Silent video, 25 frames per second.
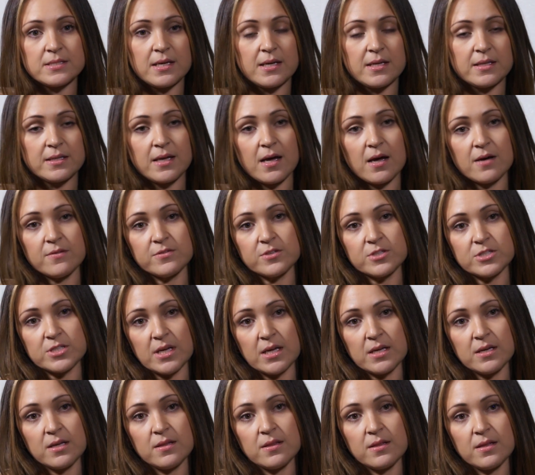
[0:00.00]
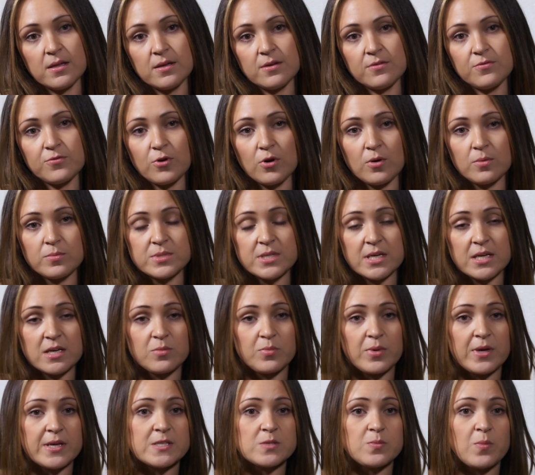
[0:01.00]
It covers anything from
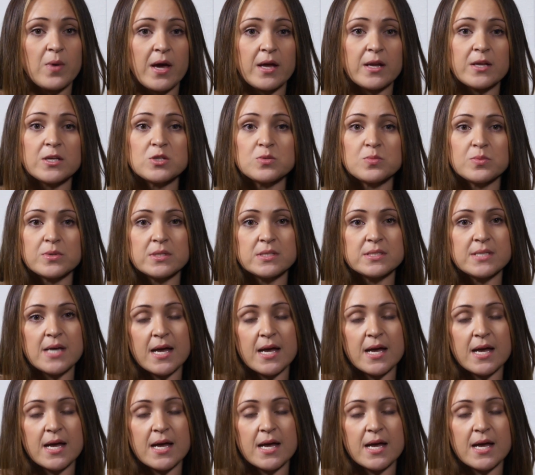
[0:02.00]
database management,